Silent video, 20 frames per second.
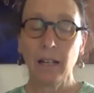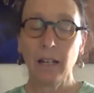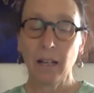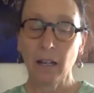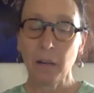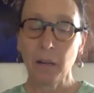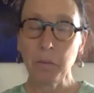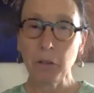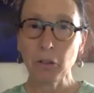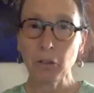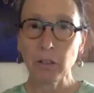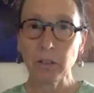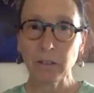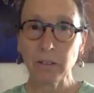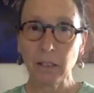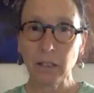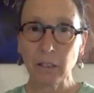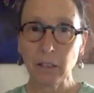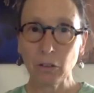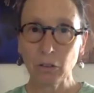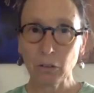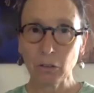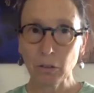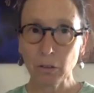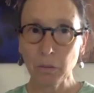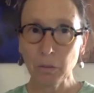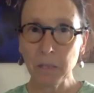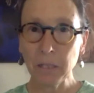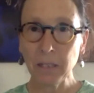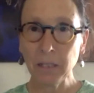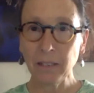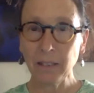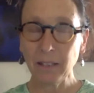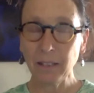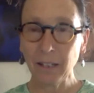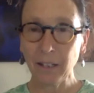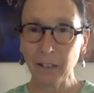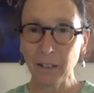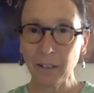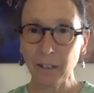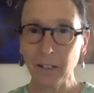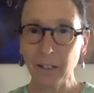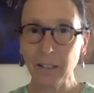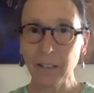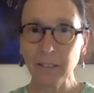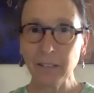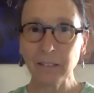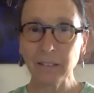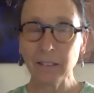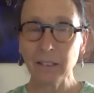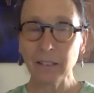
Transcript: how much is in urban areas.